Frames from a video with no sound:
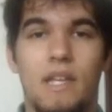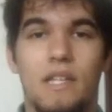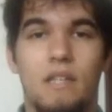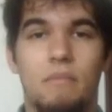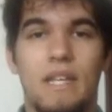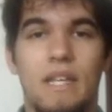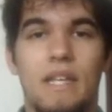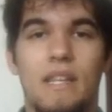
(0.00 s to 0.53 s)

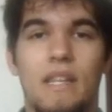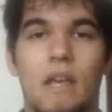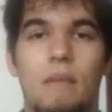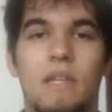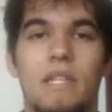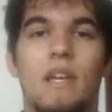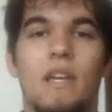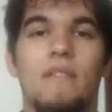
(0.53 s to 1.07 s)
To me,
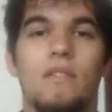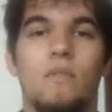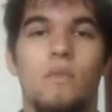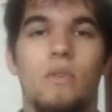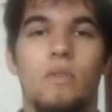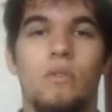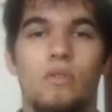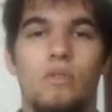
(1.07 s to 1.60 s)
that means I have
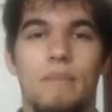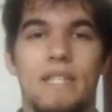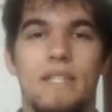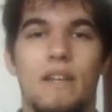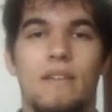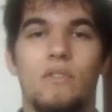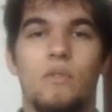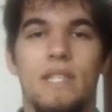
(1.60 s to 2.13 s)
sworn to hold
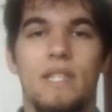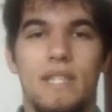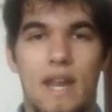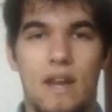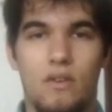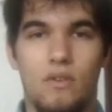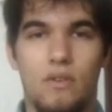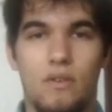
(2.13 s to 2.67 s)
myself to a
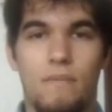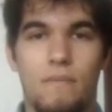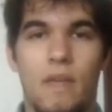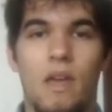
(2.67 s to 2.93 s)
standard.